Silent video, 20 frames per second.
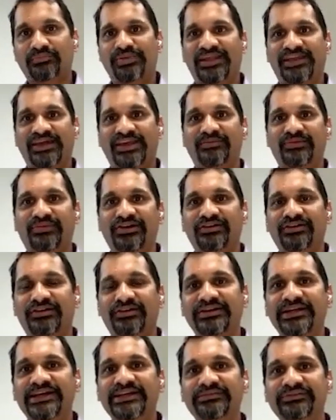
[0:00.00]
became
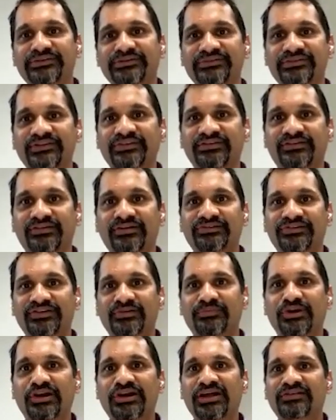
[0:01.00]
a derivatives and
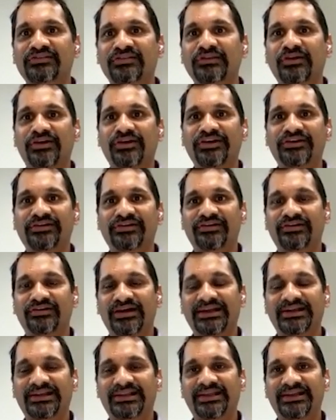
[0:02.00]
structured products
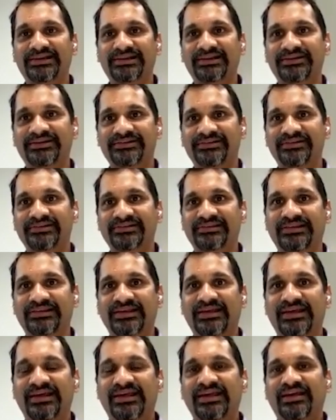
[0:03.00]
lawyer at Linklaters,
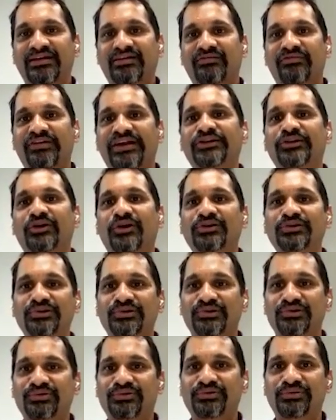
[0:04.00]
went on
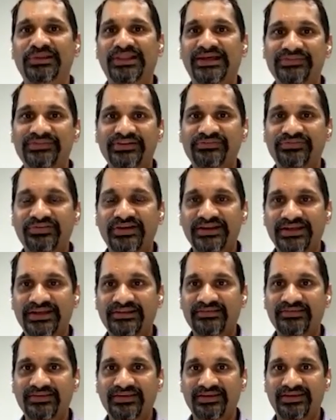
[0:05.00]
to do leverage
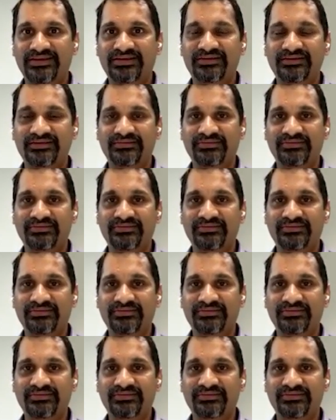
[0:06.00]
financing,